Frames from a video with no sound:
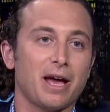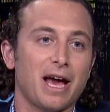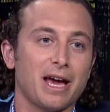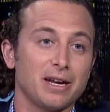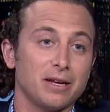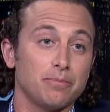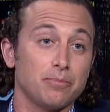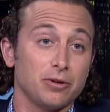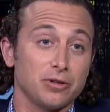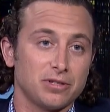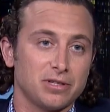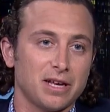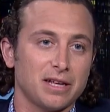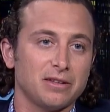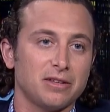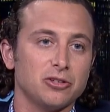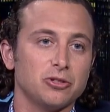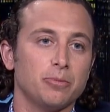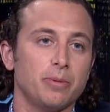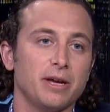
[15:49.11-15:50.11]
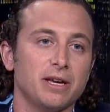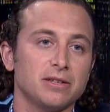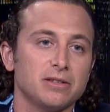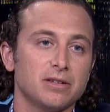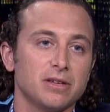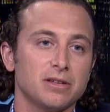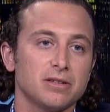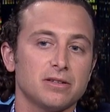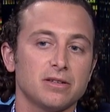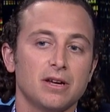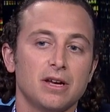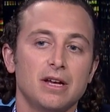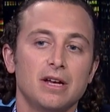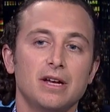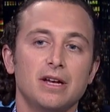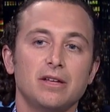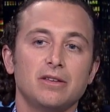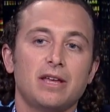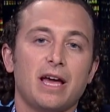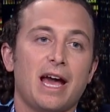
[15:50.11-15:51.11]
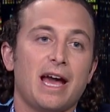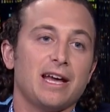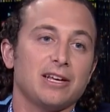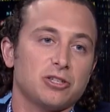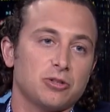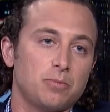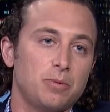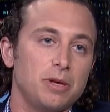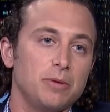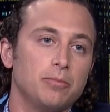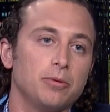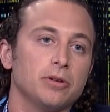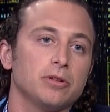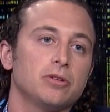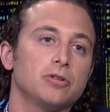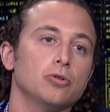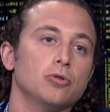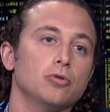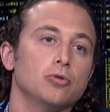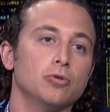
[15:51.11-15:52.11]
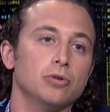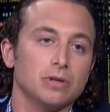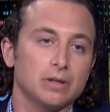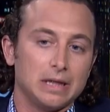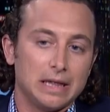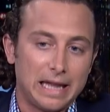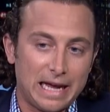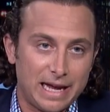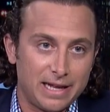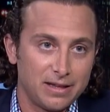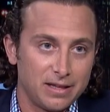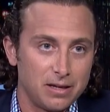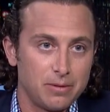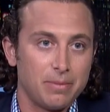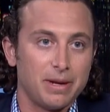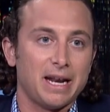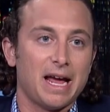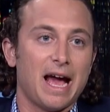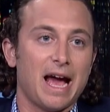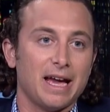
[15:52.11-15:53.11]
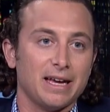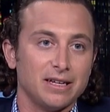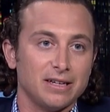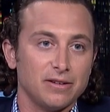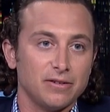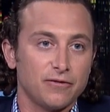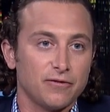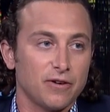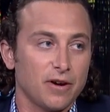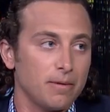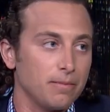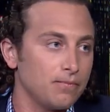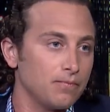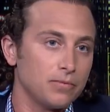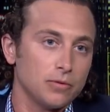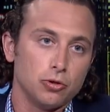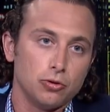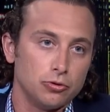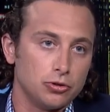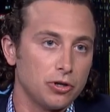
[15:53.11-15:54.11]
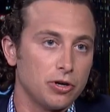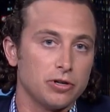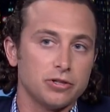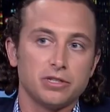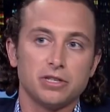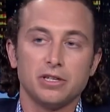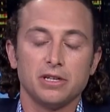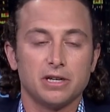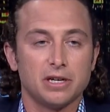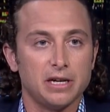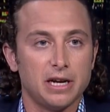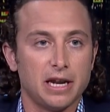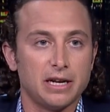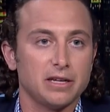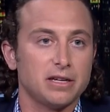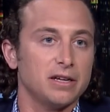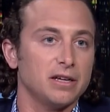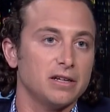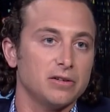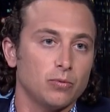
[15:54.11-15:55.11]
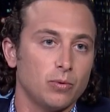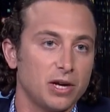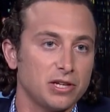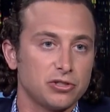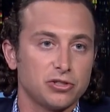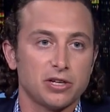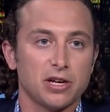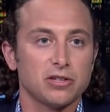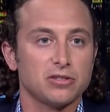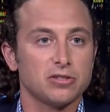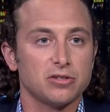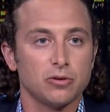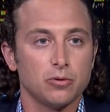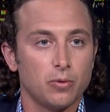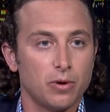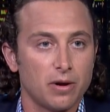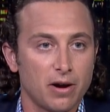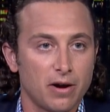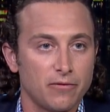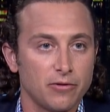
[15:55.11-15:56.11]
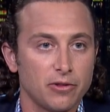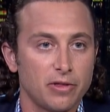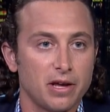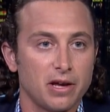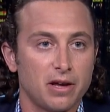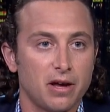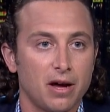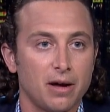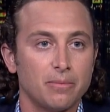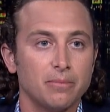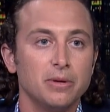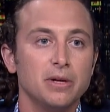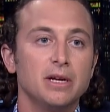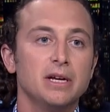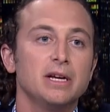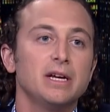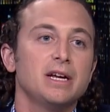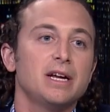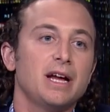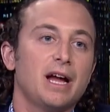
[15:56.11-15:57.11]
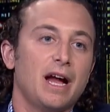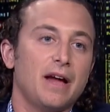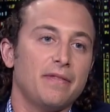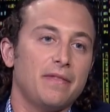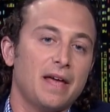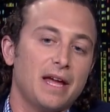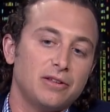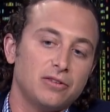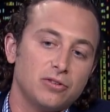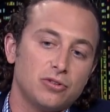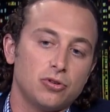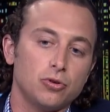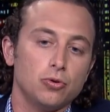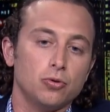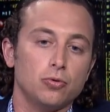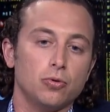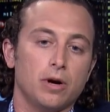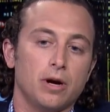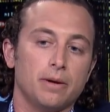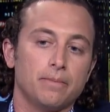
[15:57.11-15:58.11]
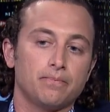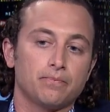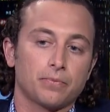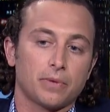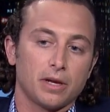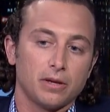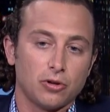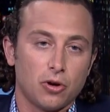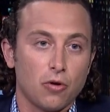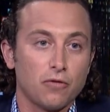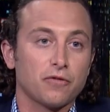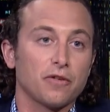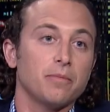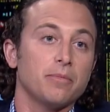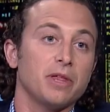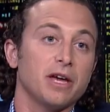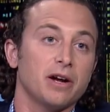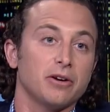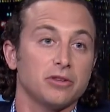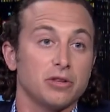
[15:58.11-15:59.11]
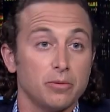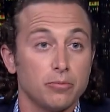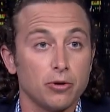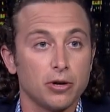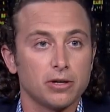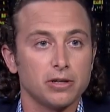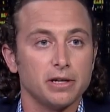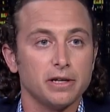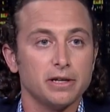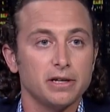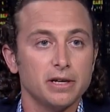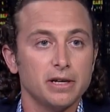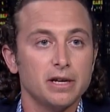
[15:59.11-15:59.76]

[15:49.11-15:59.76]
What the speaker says: and a percentage basis to ask people to land in Manhattan from New Jersey, Connecticut, Westchester, wherever they come, and then to go from there to Brooklyn.